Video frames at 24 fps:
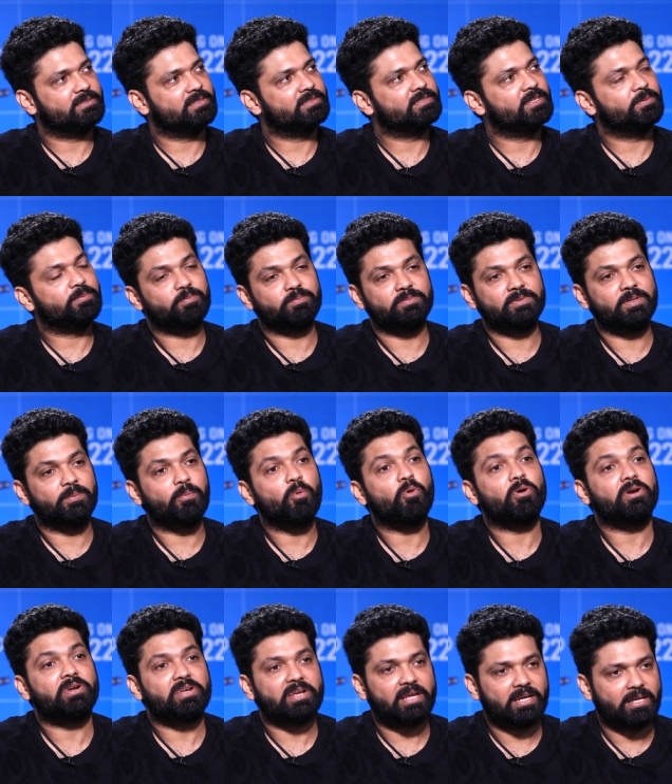the the
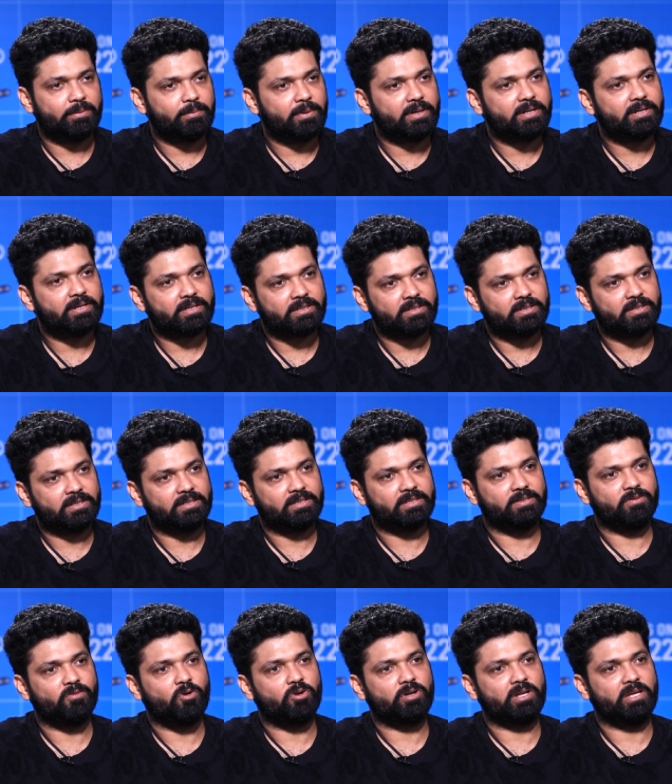poetry element uh,
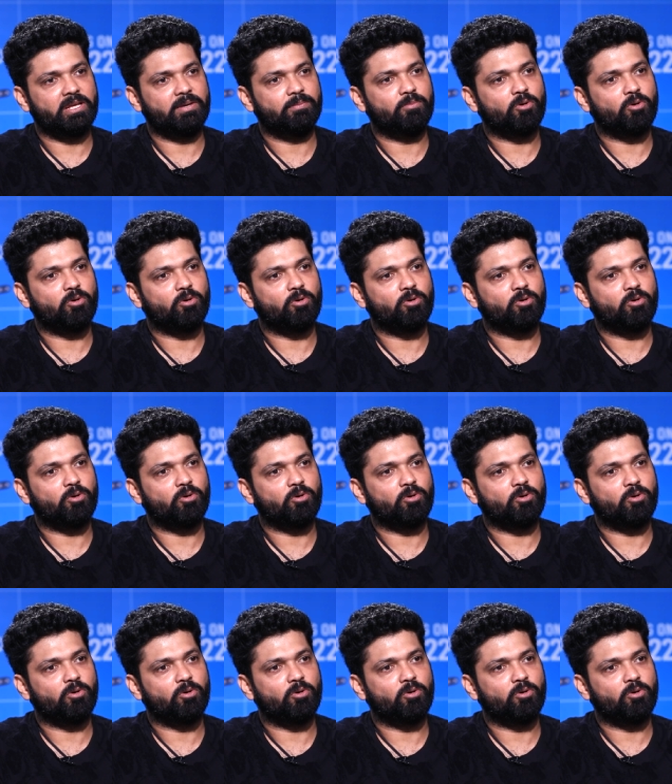what he oh.